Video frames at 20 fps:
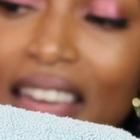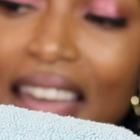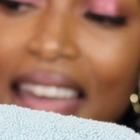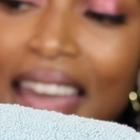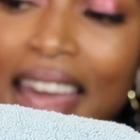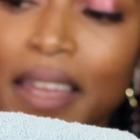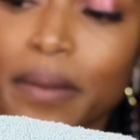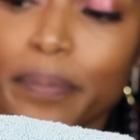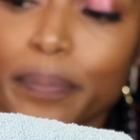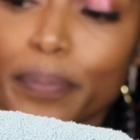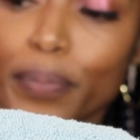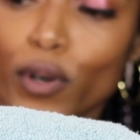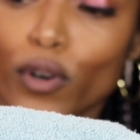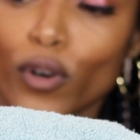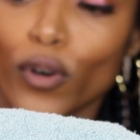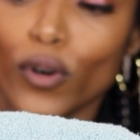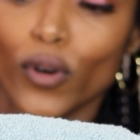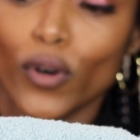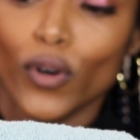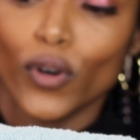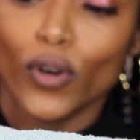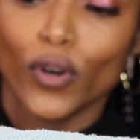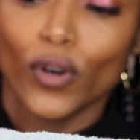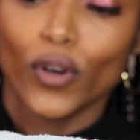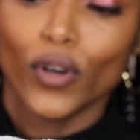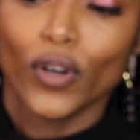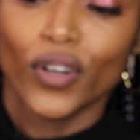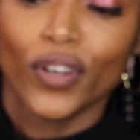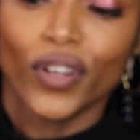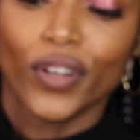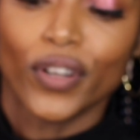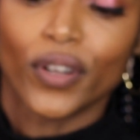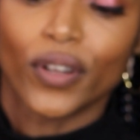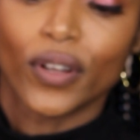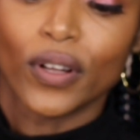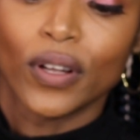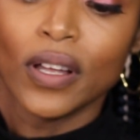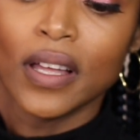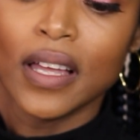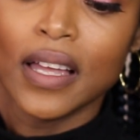and
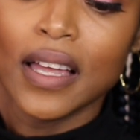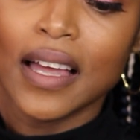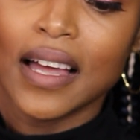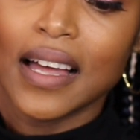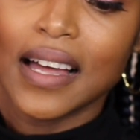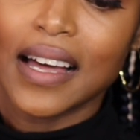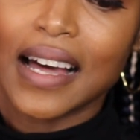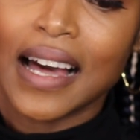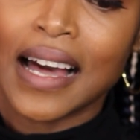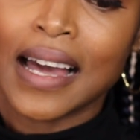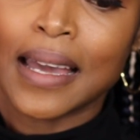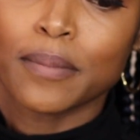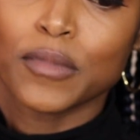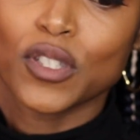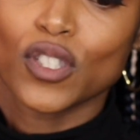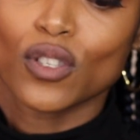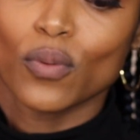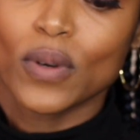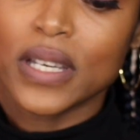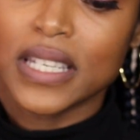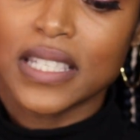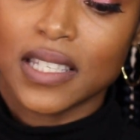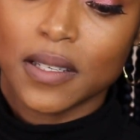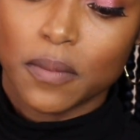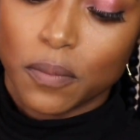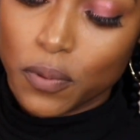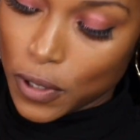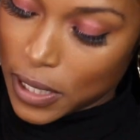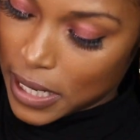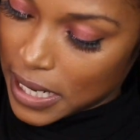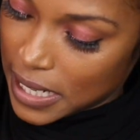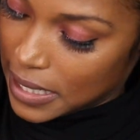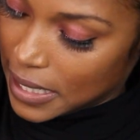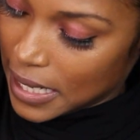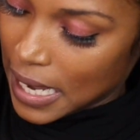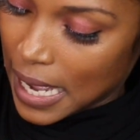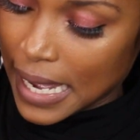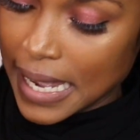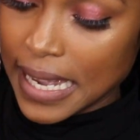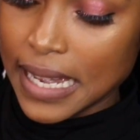pull. I'm squeezing pretty
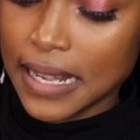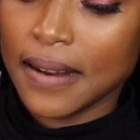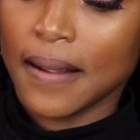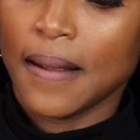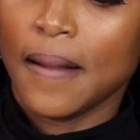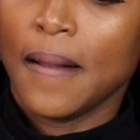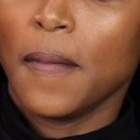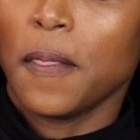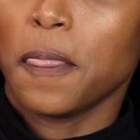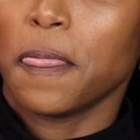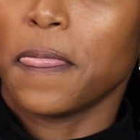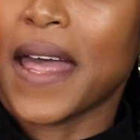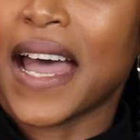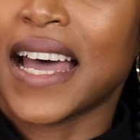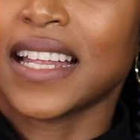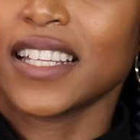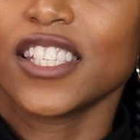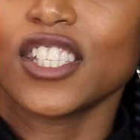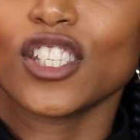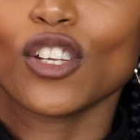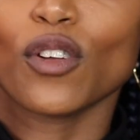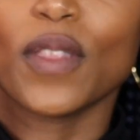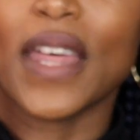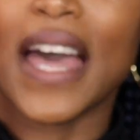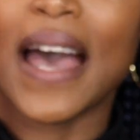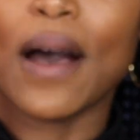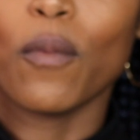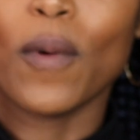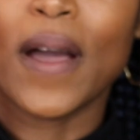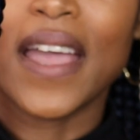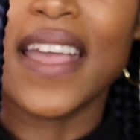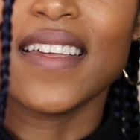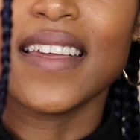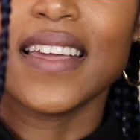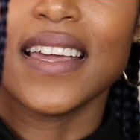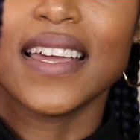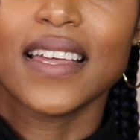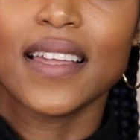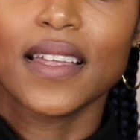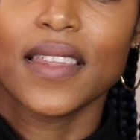tight. That's so that way
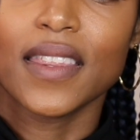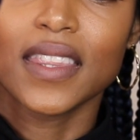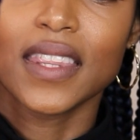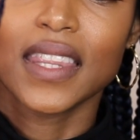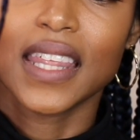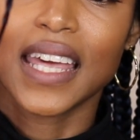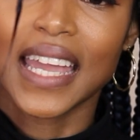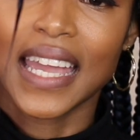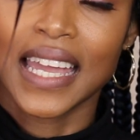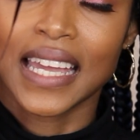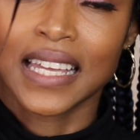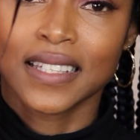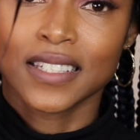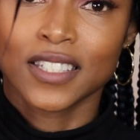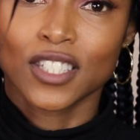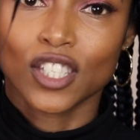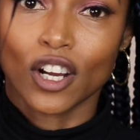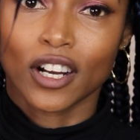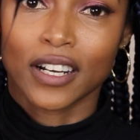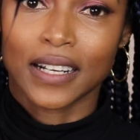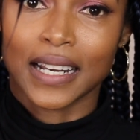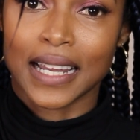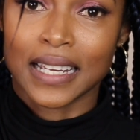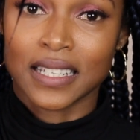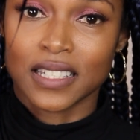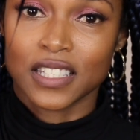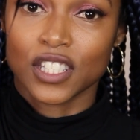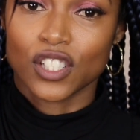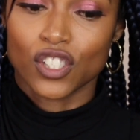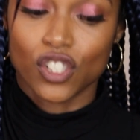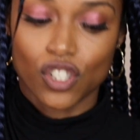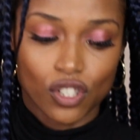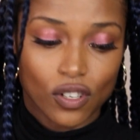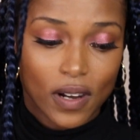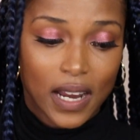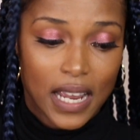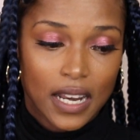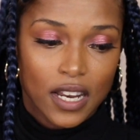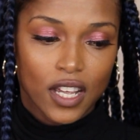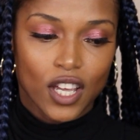the ends are nice and
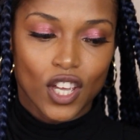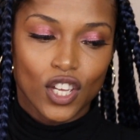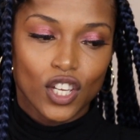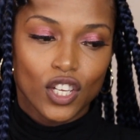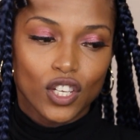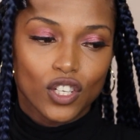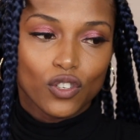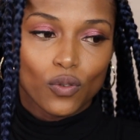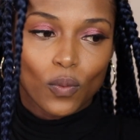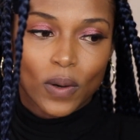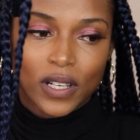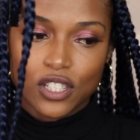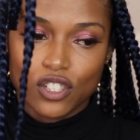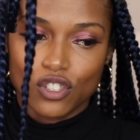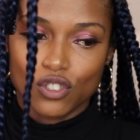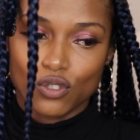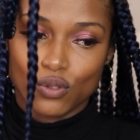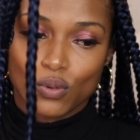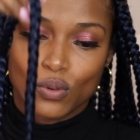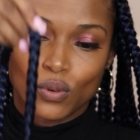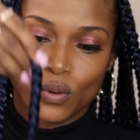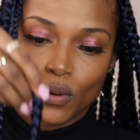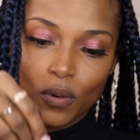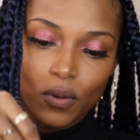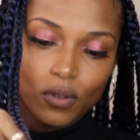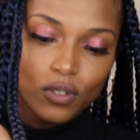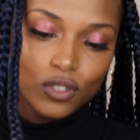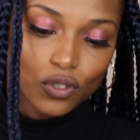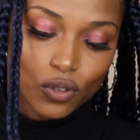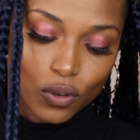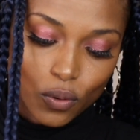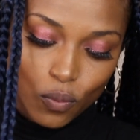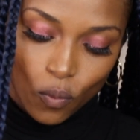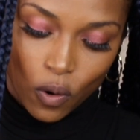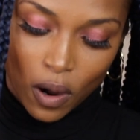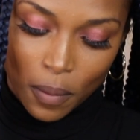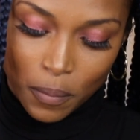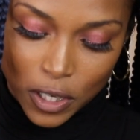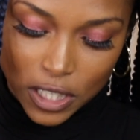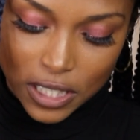straight. You want to do it
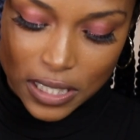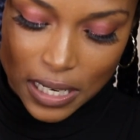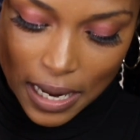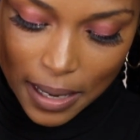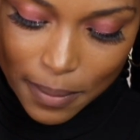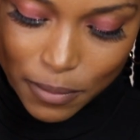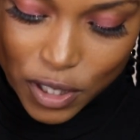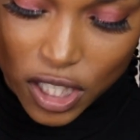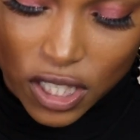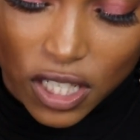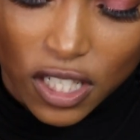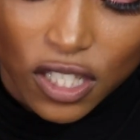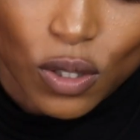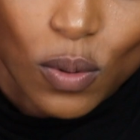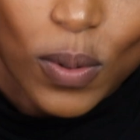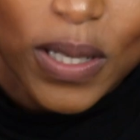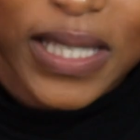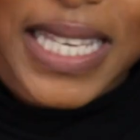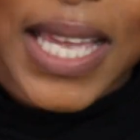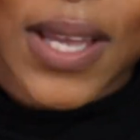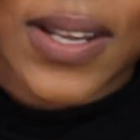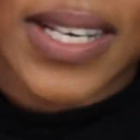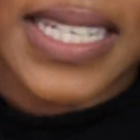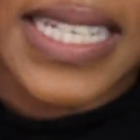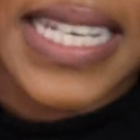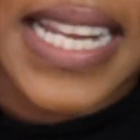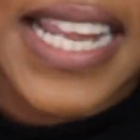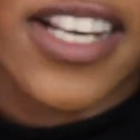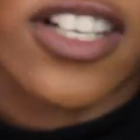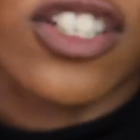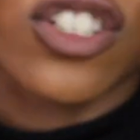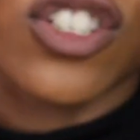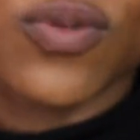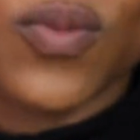one more time just to squeeze out any extra